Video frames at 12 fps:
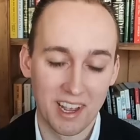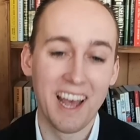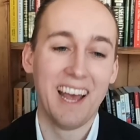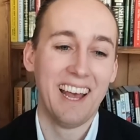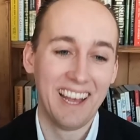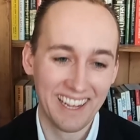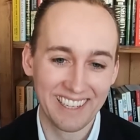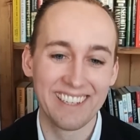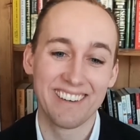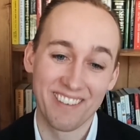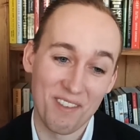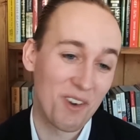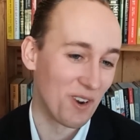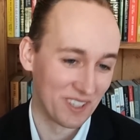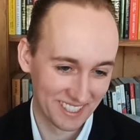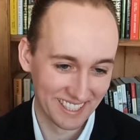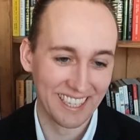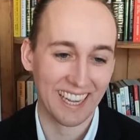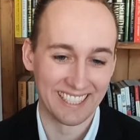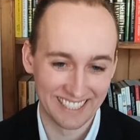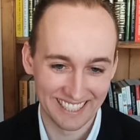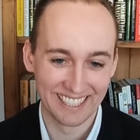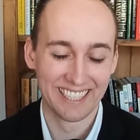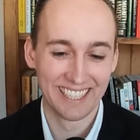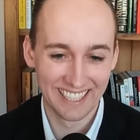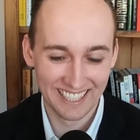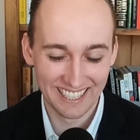and course, that's the point.